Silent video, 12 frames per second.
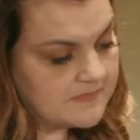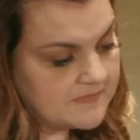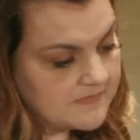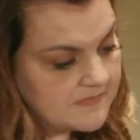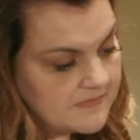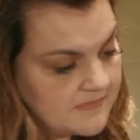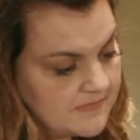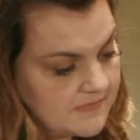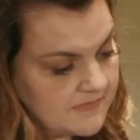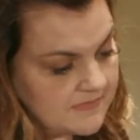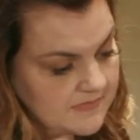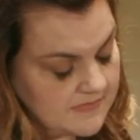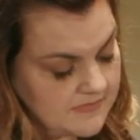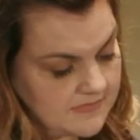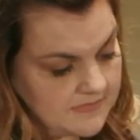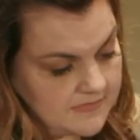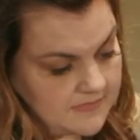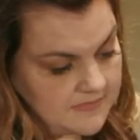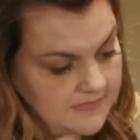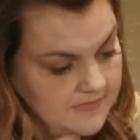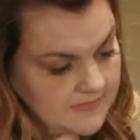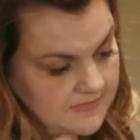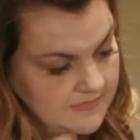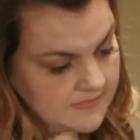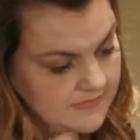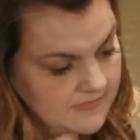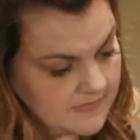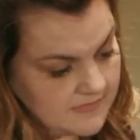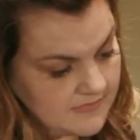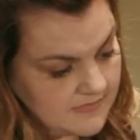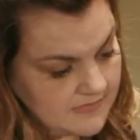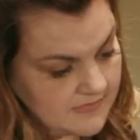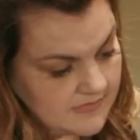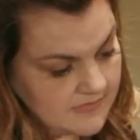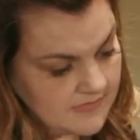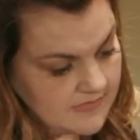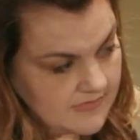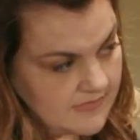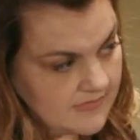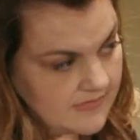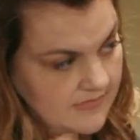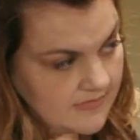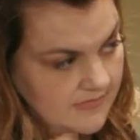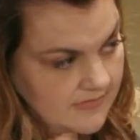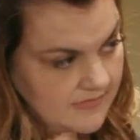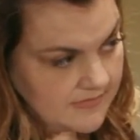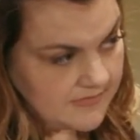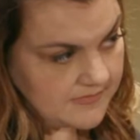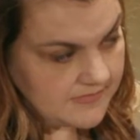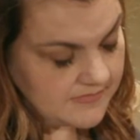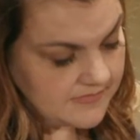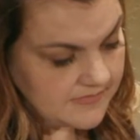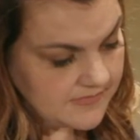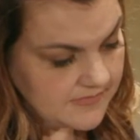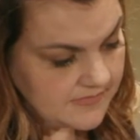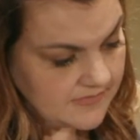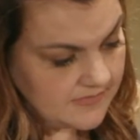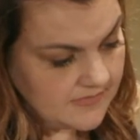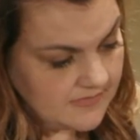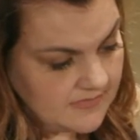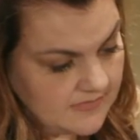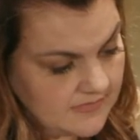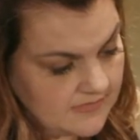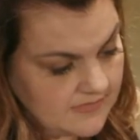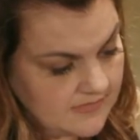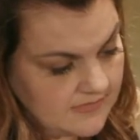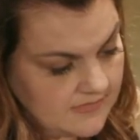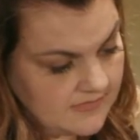(not speaking)